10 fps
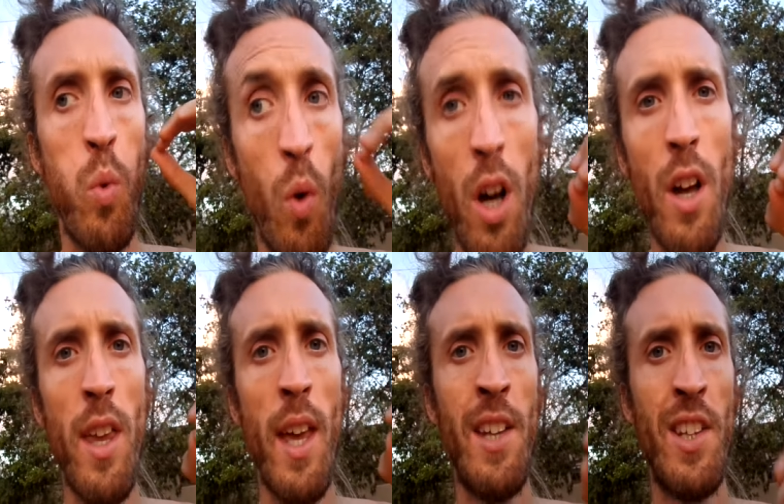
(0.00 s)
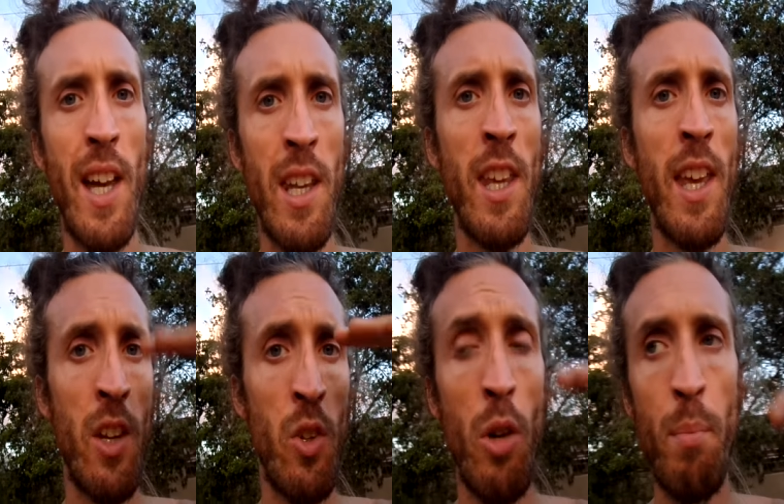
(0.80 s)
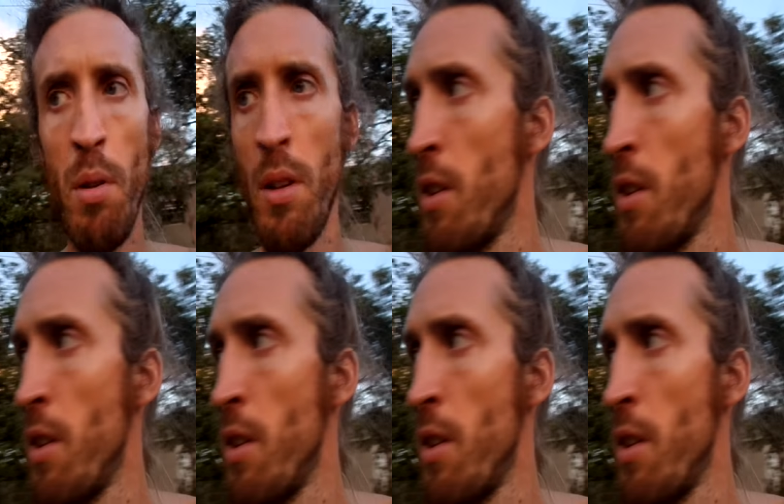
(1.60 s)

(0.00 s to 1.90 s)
Why? And can I get it up?